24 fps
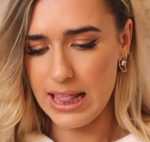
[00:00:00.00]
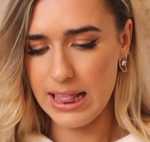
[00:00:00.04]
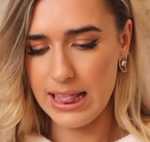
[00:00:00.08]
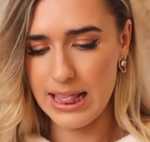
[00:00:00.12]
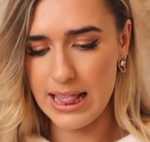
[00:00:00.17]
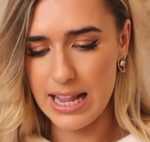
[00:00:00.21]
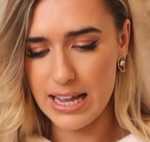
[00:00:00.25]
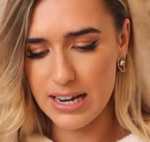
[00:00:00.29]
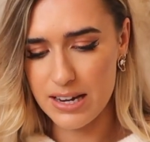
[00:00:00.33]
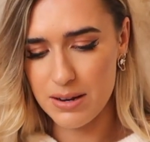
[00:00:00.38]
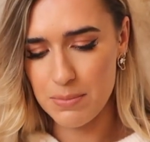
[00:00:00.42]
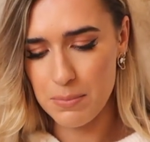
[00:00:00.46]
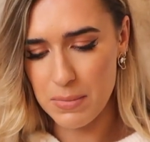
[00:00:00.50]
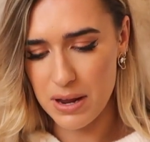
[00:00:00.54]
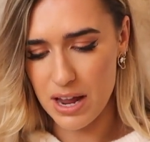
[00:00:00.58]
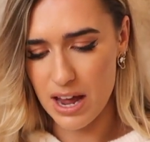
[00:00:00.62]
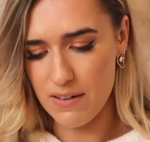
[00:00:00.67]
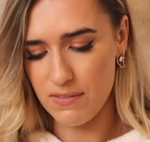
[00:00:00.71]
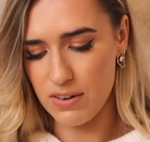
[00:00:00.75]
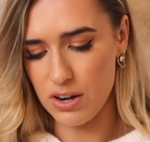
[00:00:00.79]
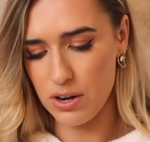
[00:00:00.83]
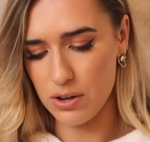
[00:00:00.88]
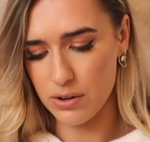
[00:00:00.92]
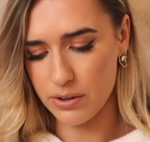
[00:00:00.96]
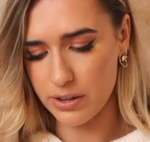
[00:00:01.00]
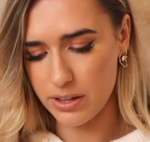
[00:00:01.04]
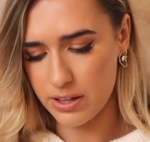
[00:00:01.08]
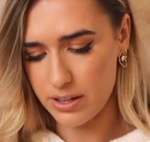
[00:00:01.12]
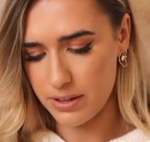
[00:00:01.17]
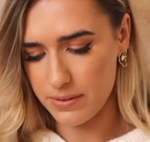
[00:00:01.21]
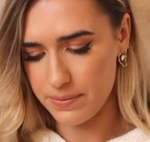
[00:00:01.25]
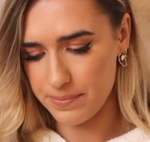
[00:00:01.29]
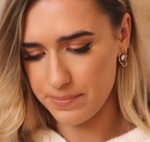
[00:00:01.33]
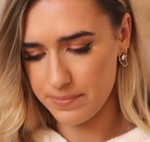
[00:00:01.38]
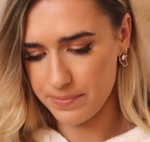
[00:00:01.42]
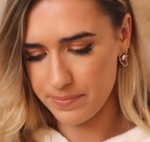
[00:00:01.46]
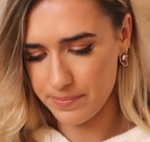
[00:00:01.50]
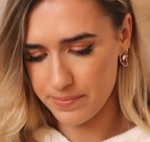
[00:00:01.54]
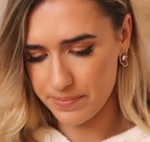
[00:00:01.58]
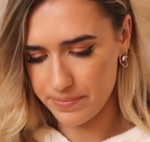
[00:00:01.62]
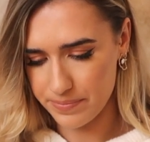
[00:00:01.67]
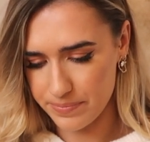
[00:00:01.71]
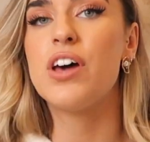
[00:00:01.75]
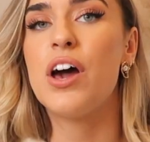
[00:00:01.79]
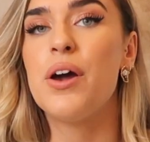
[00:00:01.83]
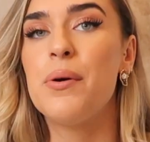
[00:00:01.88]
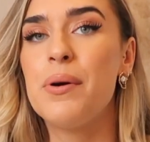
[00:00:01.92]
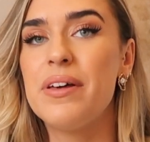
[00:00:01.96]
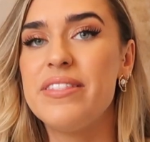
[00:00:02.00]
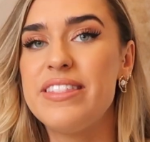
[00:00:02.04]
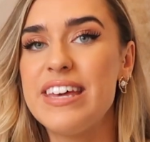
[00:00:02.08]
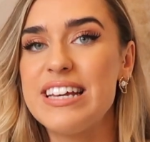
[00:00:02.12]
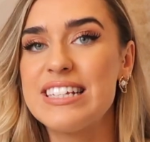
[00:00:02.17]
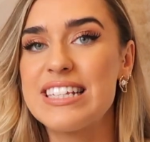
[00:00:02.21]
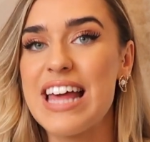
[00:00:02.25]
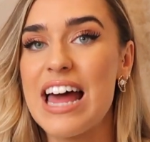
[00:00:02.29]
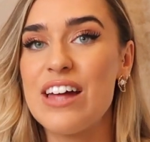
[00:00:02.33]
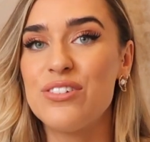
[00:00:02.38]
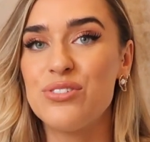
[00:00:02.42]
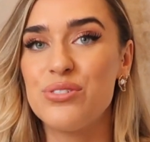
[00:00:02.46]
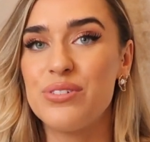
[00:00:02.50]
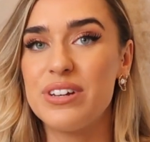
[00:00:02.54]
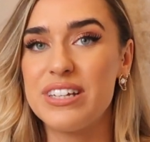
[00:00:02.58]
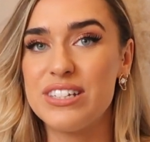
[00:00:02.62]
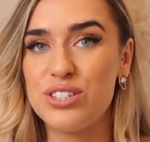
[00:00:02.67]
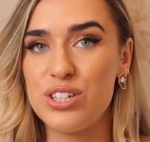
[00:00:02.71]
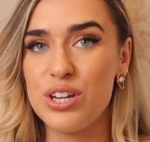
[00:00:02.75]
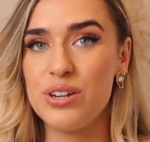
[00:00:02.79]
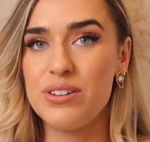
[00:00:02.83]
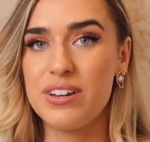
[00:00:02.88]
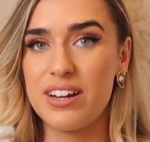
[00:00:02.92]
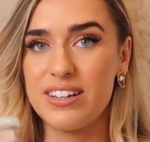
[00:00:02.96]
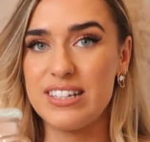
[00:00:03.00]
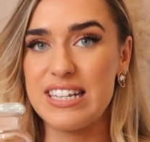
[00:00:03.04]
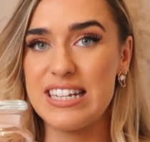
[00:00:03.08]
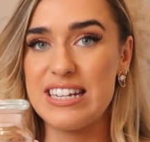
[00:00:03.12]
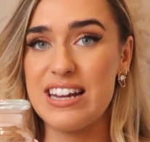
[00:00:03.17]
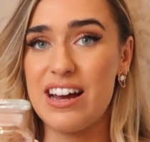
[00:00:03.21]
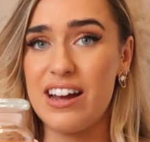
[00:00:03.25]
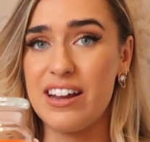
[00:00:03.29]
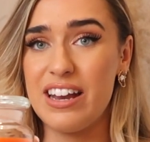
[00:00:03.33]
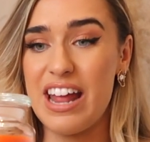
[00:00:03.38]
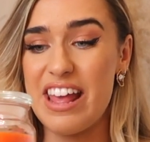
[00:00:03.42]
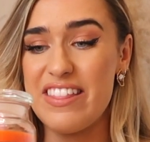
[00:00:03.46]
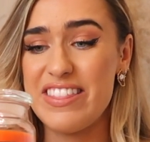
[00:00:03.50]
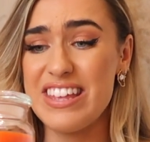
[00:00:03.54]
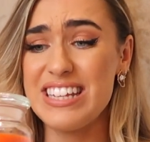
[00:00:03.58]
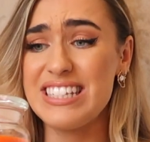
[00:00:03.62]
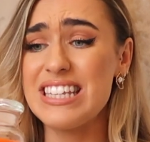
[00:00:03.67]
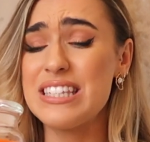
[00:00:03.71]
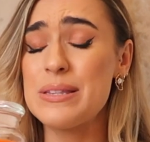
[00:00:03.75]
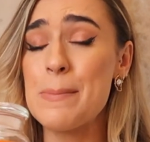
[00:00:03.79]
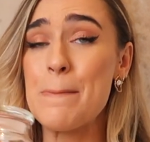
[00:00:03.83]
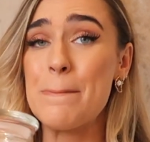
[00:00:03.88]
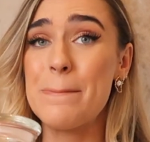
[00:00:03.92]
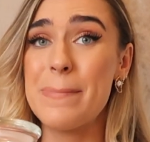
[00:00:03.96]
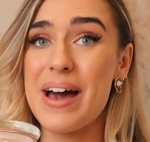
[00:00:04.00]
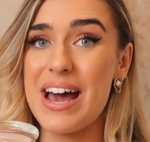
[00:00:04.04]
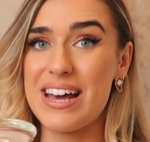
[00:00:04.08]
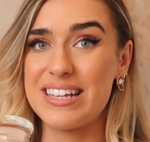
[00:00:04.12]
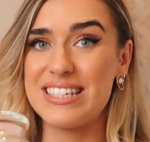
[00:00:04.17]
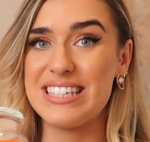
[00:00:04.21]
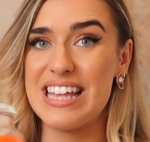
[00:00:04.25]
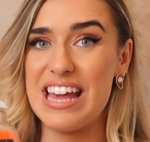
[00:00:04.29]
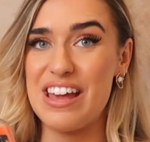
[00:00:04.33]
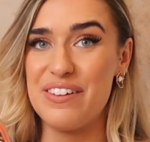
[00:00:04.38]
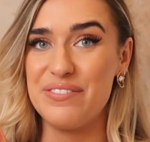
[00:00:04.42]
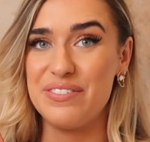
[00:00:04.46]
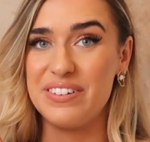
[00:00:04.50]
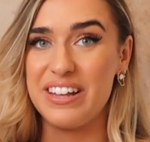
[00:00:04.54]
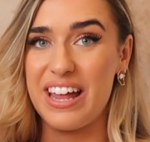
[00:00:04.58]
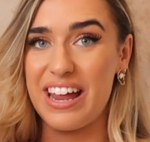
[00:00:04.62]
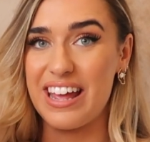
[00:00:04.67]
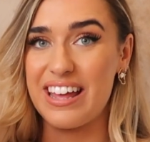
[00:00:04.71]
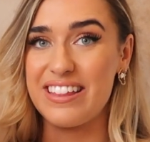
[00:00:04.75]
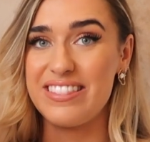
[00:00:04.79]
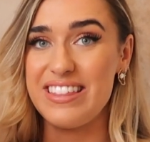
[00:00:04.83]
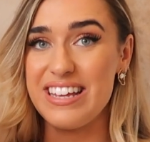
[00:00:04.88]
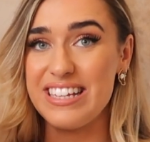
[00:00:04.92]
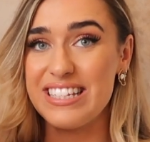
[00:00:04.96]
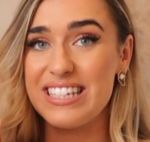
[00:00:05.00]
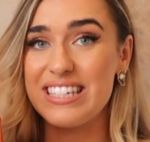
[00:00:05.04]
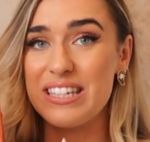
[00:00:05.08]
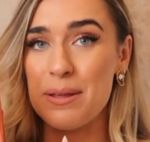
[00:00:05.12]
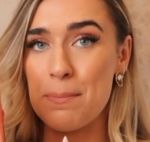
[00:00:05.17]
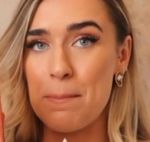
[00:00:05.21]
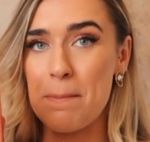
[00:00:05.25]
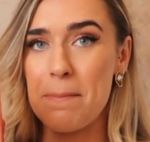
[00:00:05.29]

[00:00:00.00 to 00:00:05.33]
let me have a look so this candle is 2.99 and this is massive like this is a